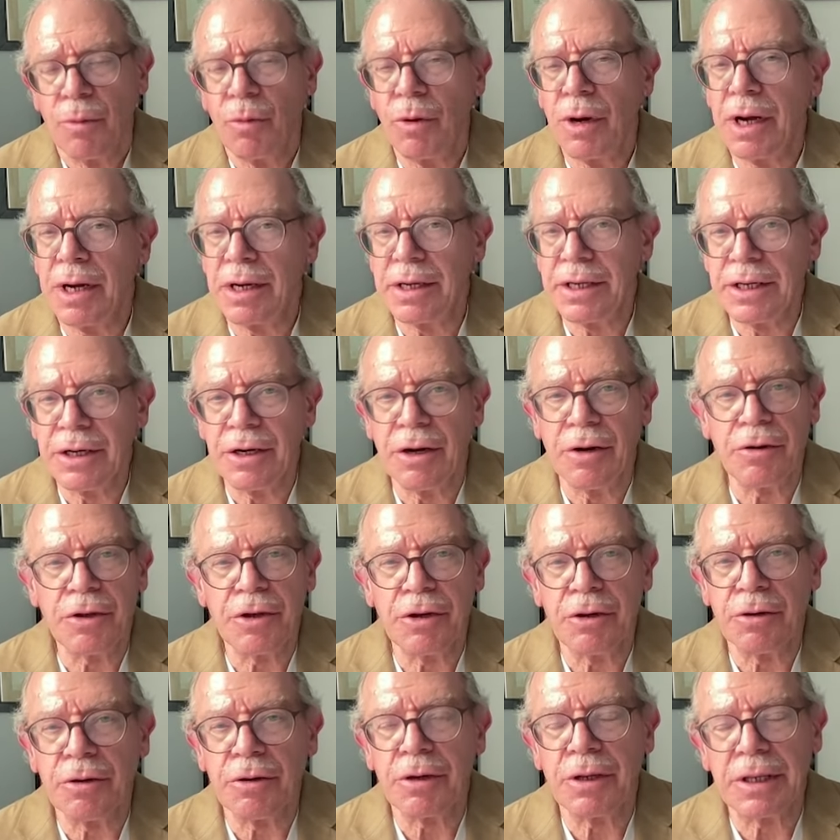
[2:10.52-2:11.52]
Well, you know,
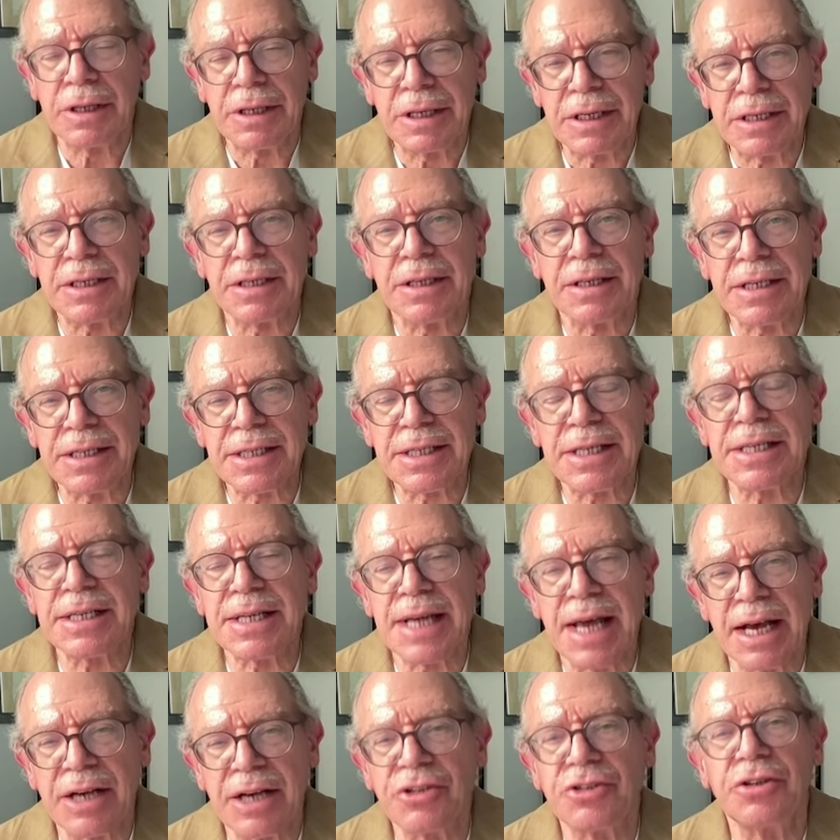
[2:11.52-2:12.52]
you're th this is
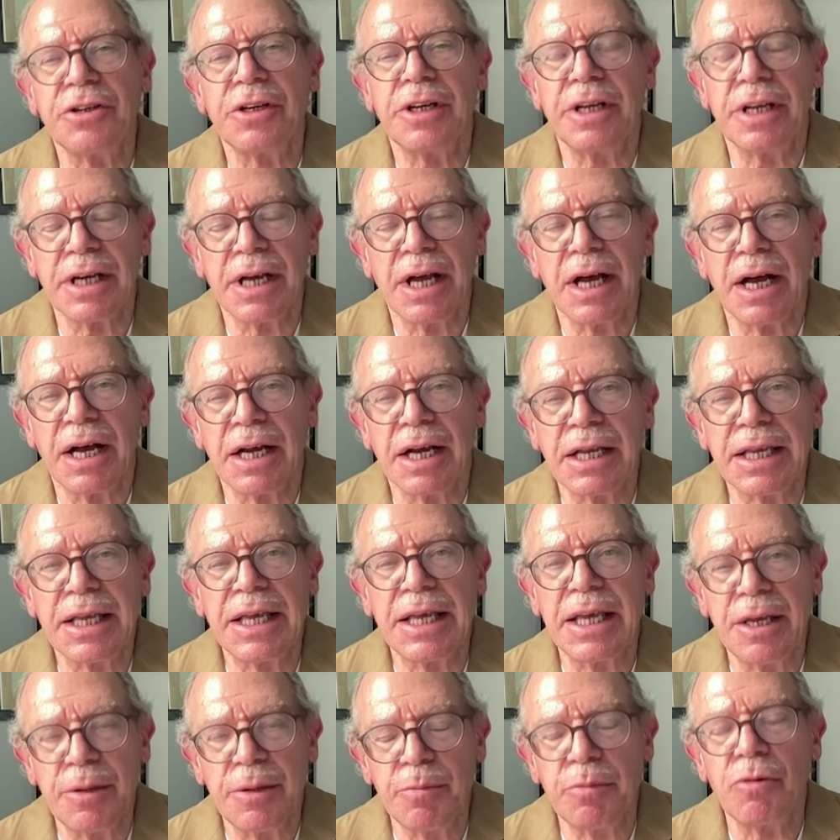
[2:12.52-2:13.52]
actually a, a,
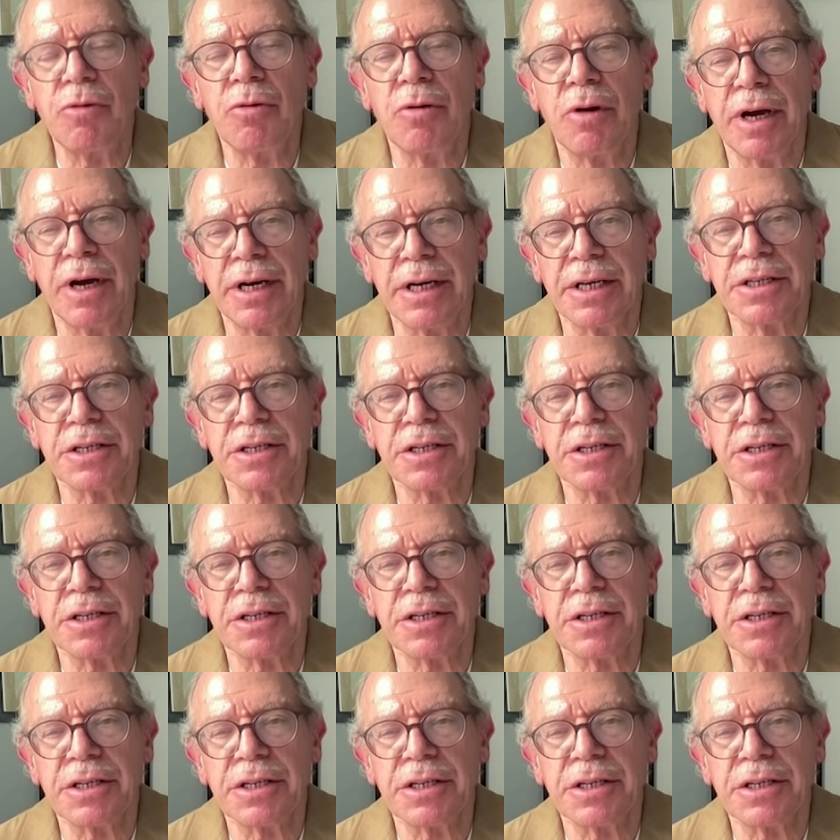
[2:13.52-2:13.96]
key point.